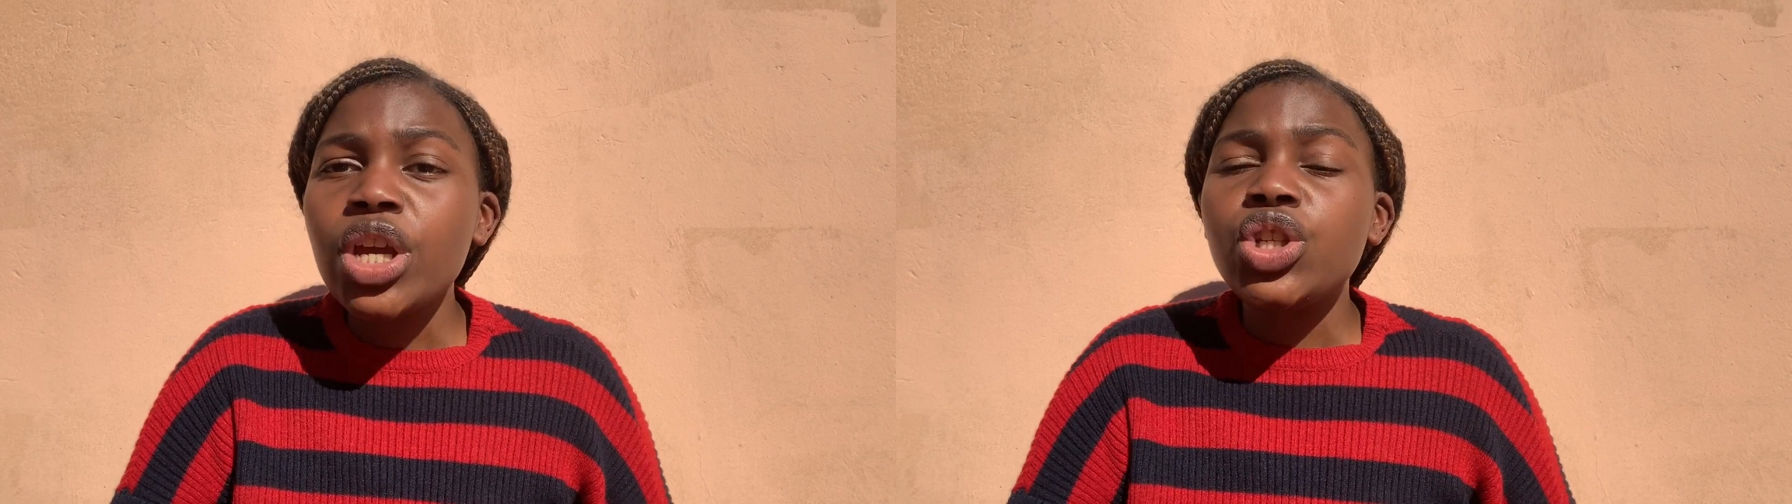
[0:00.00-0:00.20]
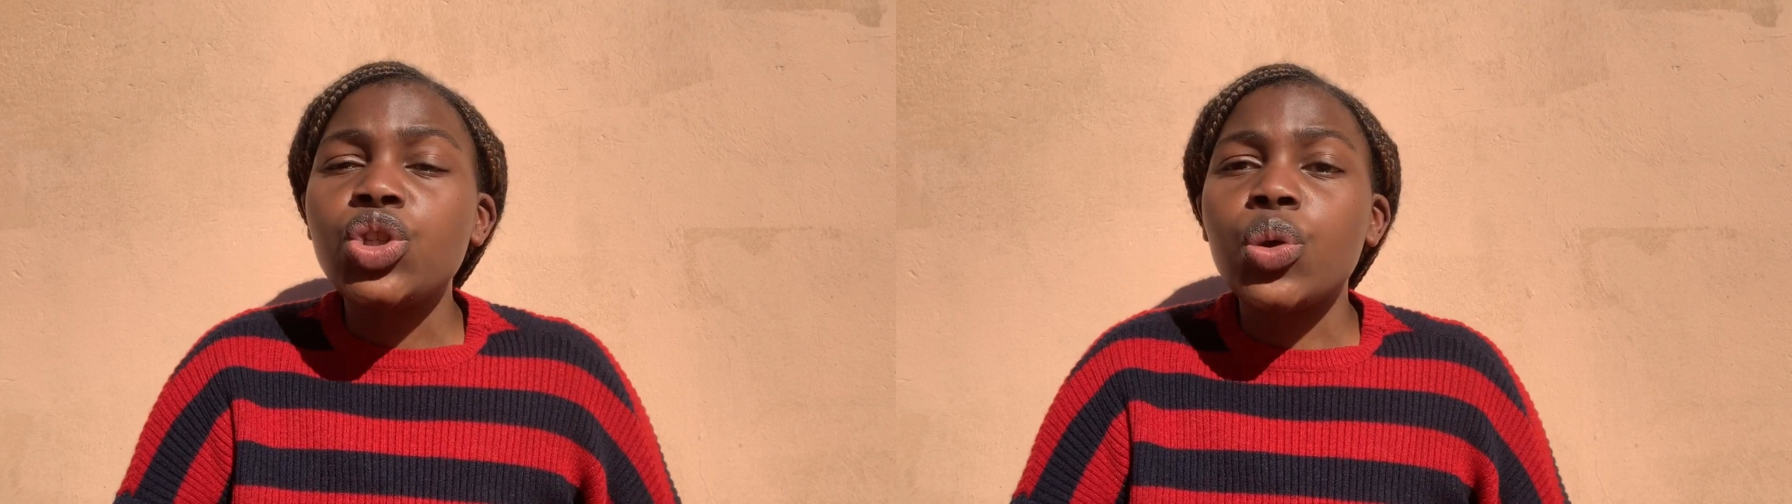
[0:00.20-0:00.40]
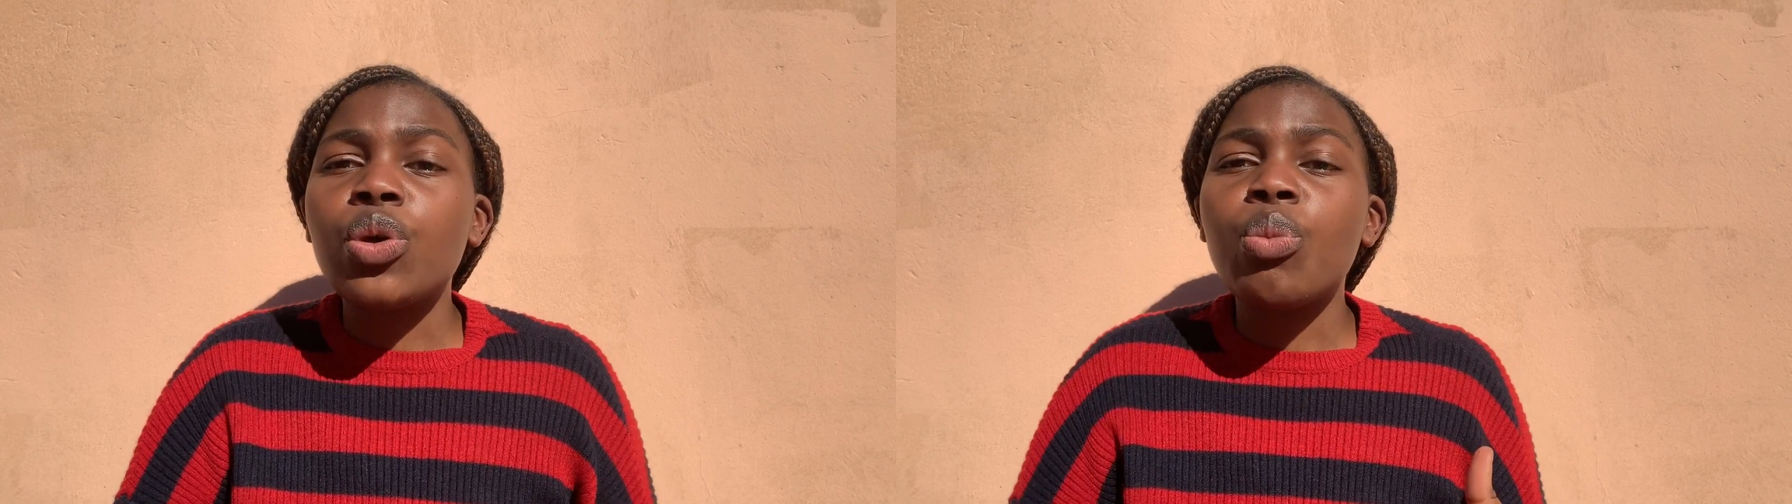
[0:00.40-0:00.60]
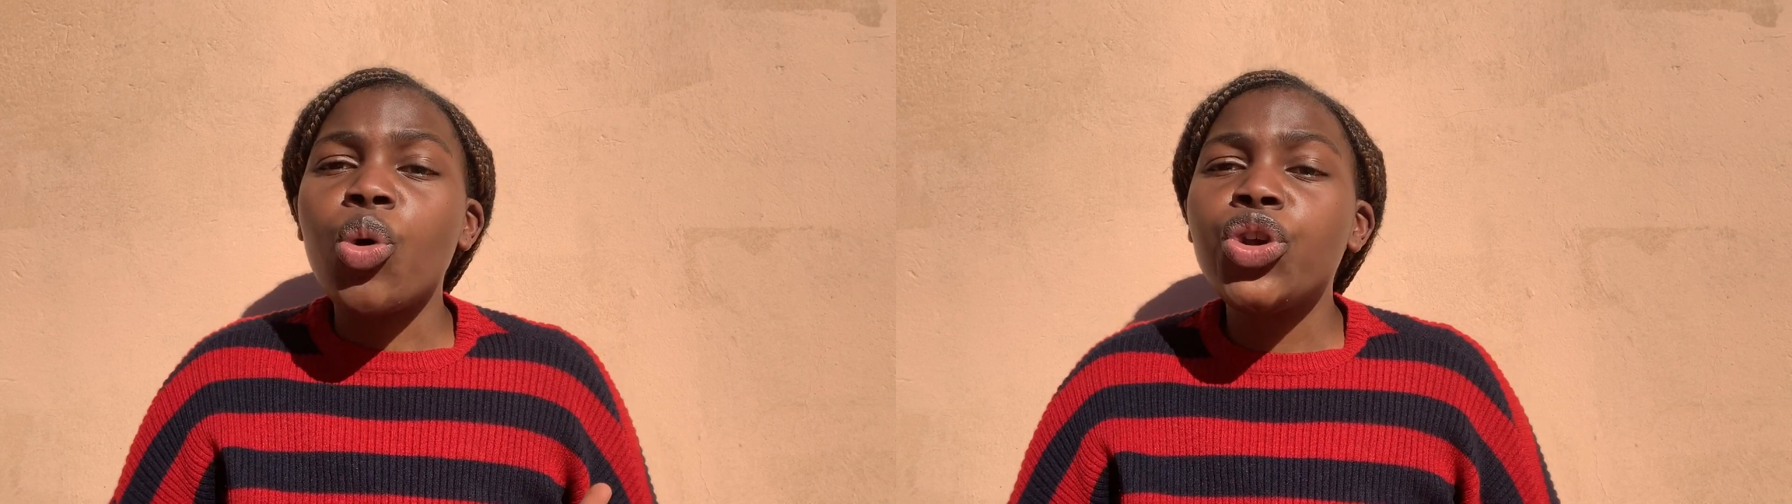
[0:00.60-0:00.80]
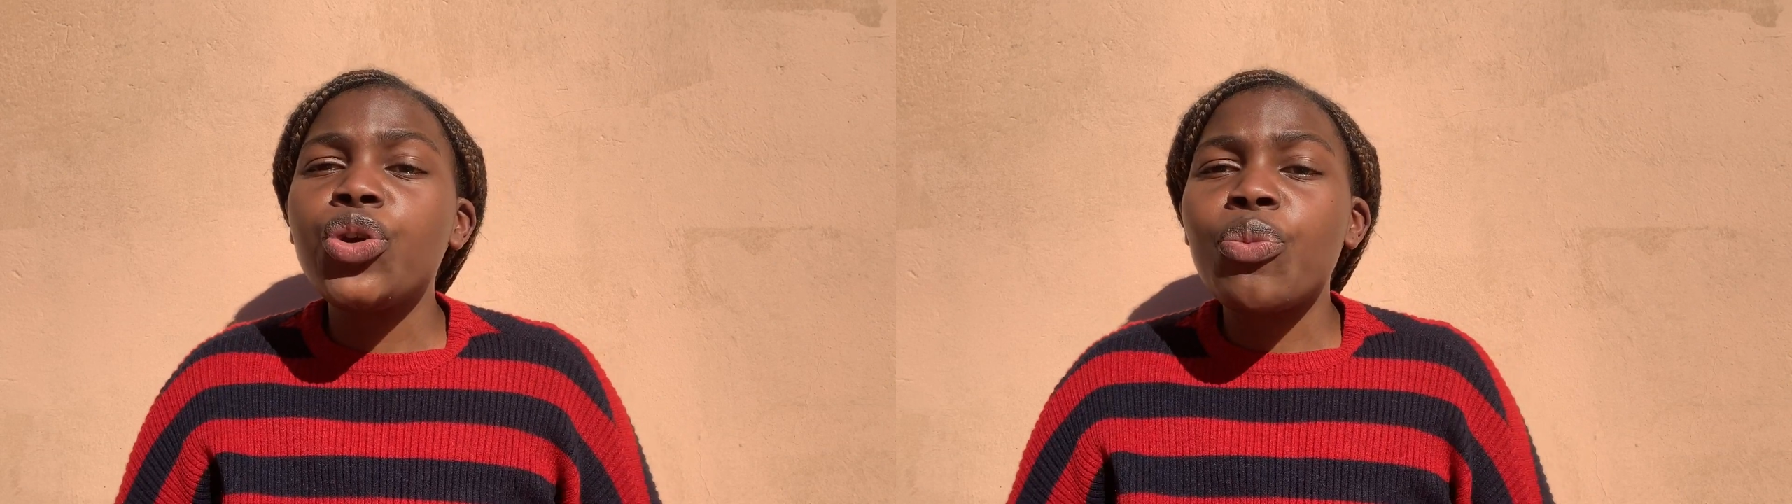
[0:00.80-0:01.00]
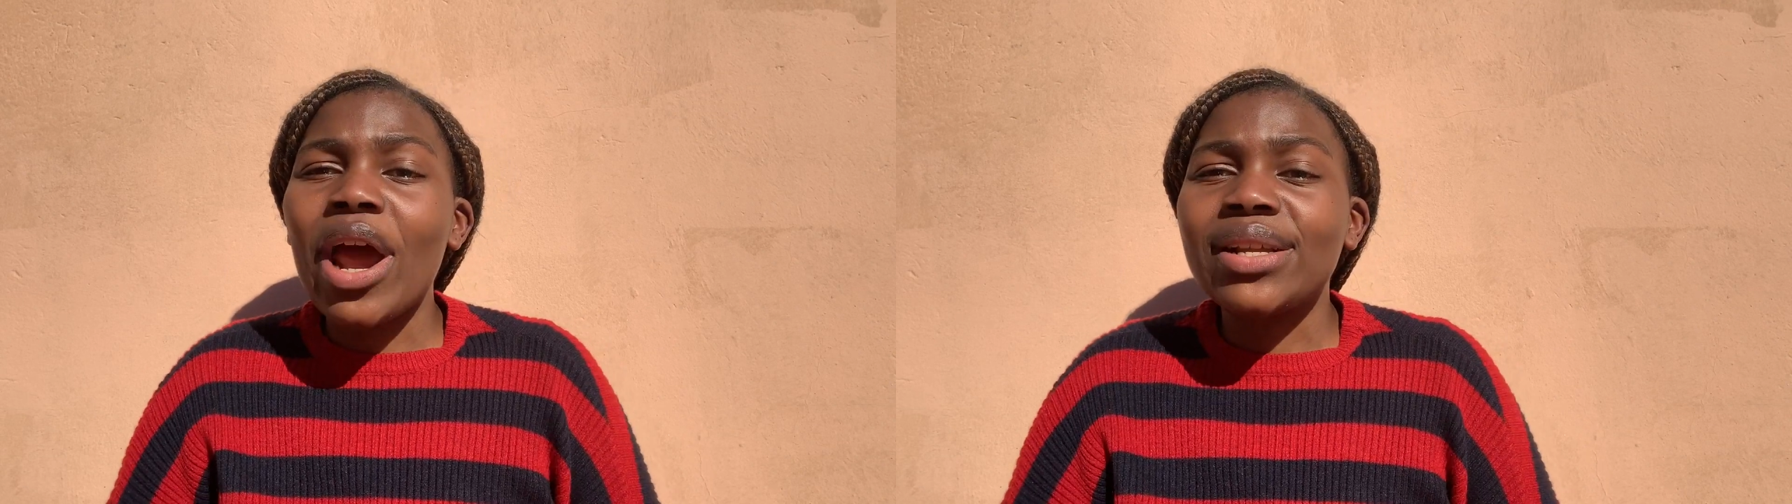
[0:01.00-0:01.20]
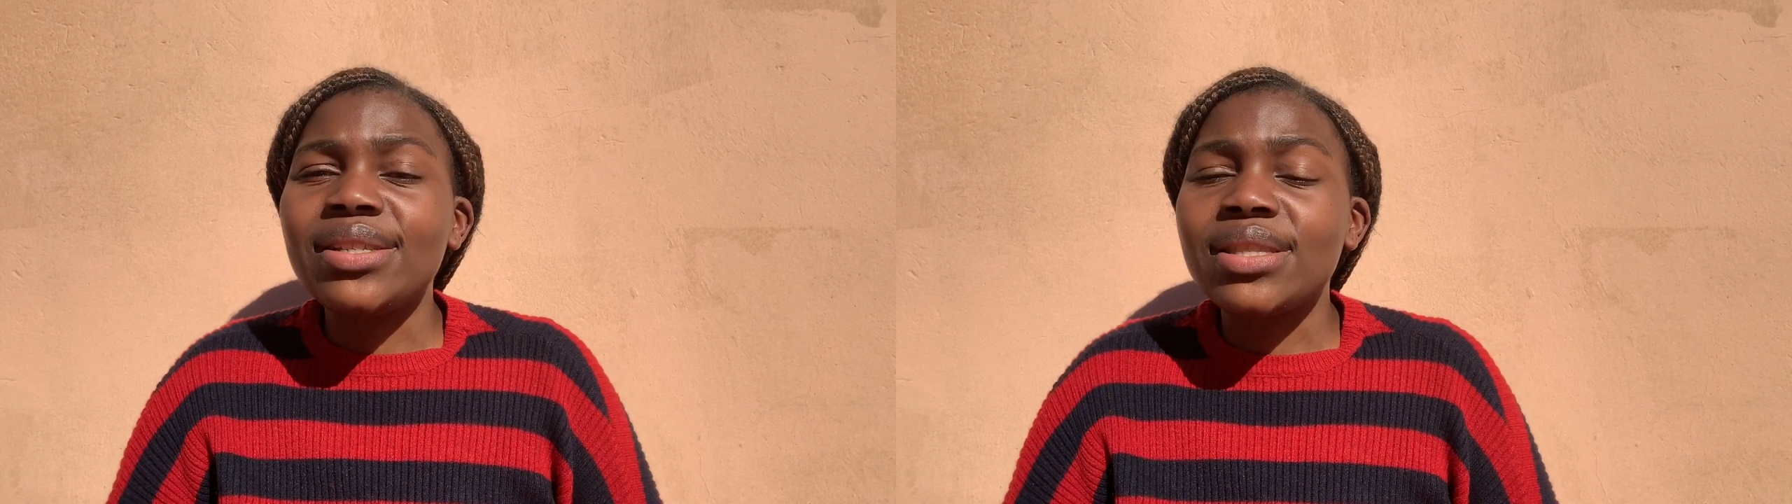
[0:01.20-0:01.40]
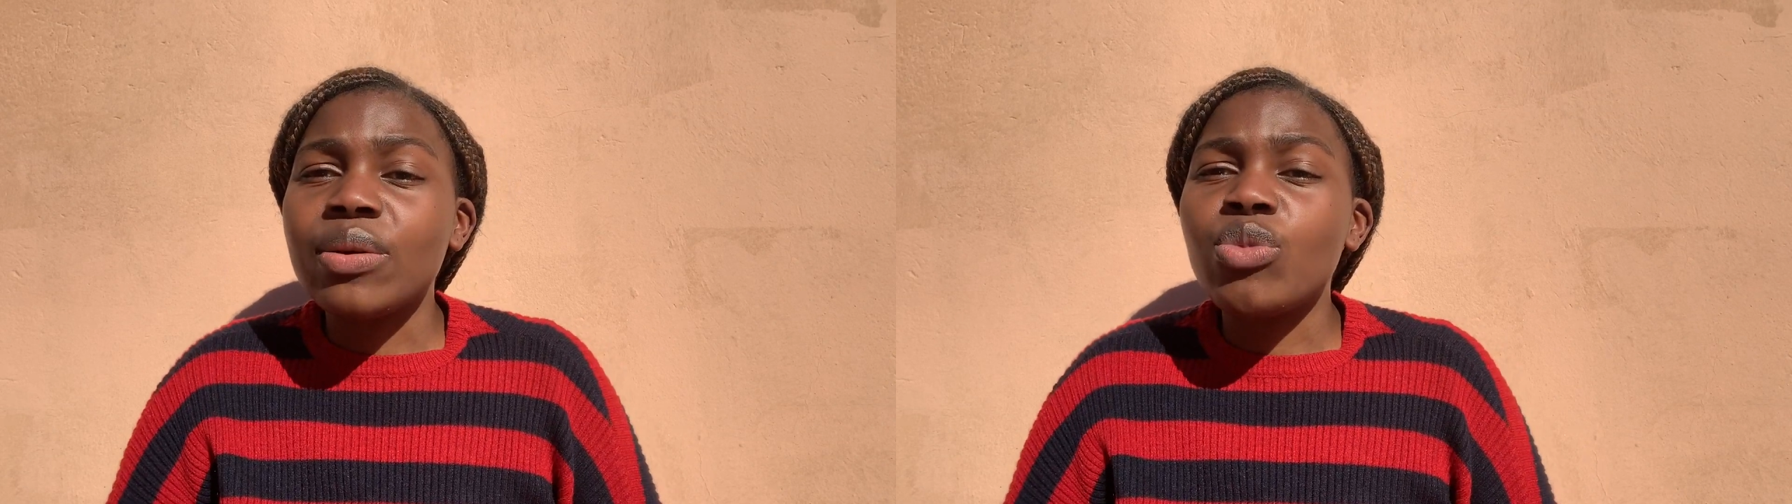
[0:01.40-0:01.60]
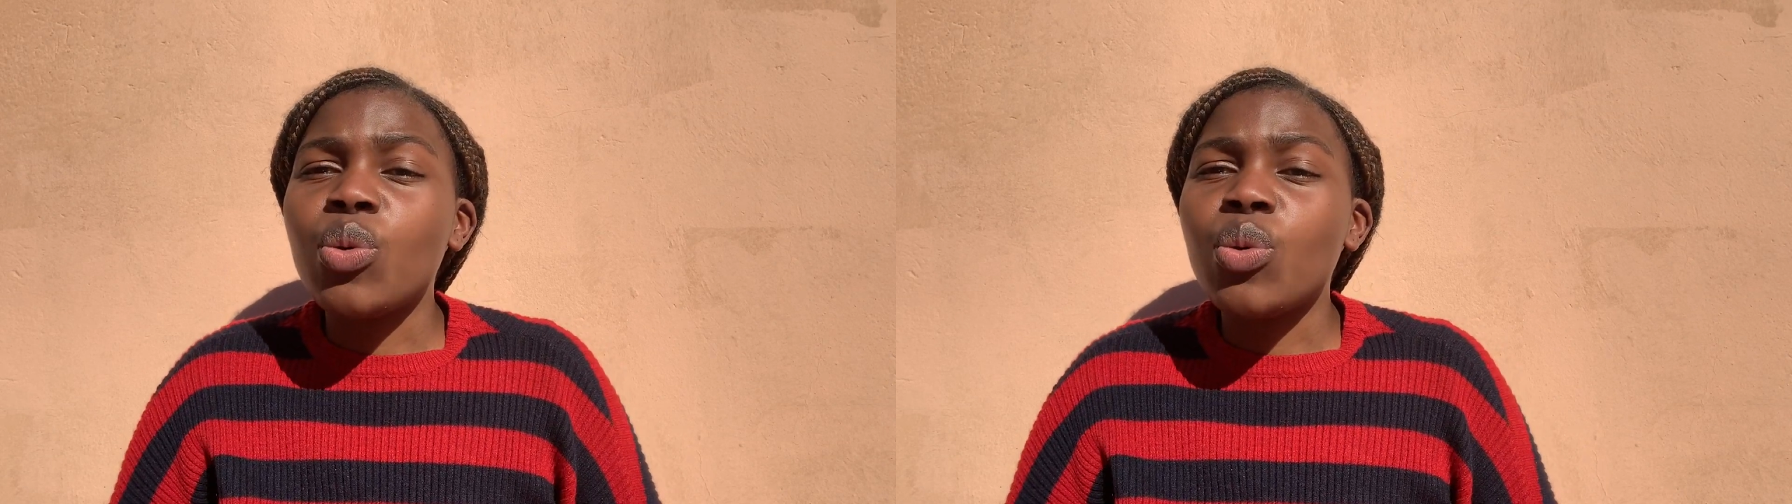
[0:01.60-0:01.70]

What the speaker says: So the more you practice them,